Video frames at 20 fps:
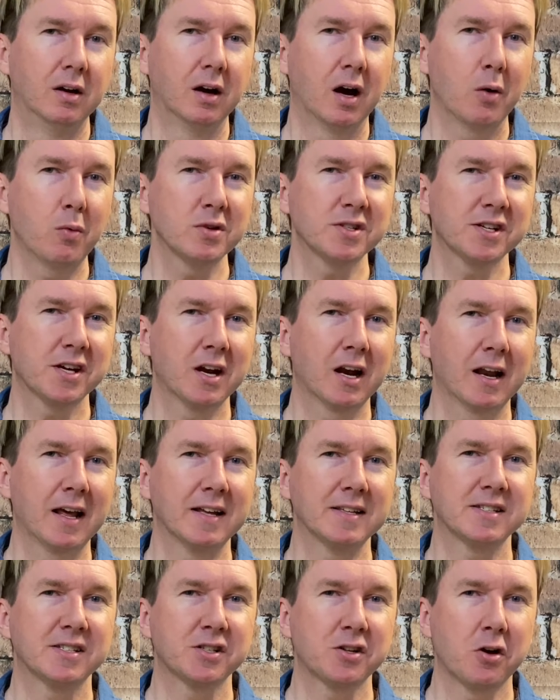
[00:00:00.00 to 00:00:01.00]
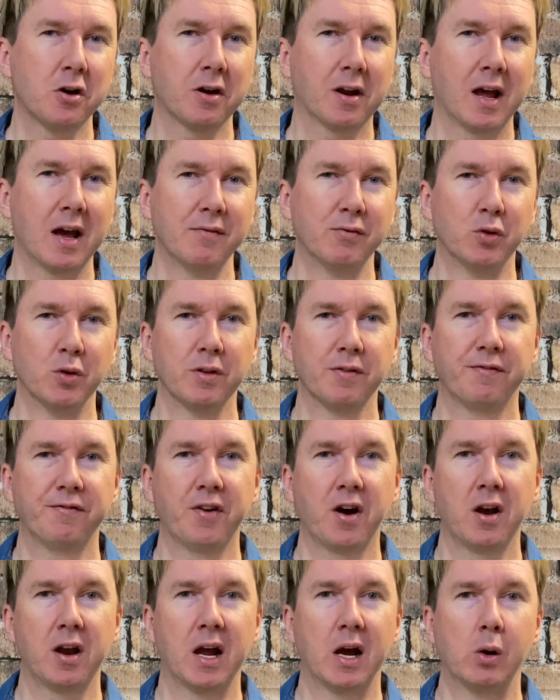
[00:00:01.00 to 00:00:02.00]
I wasn't going to let Scott have all the
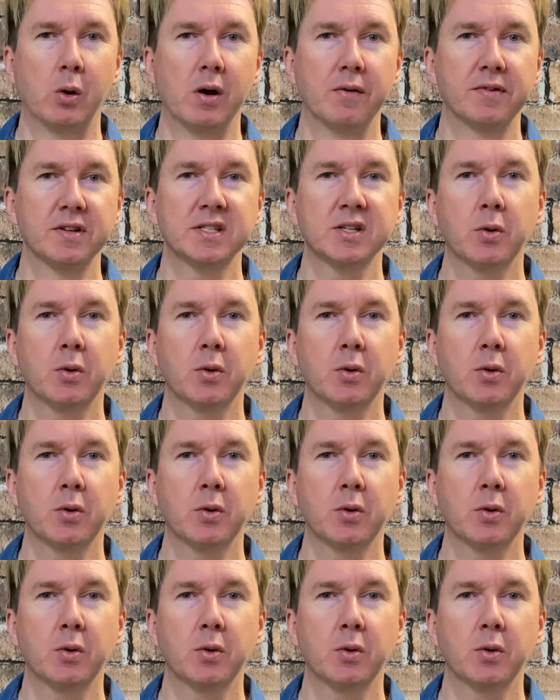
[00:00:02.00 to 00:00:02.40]
fun, however,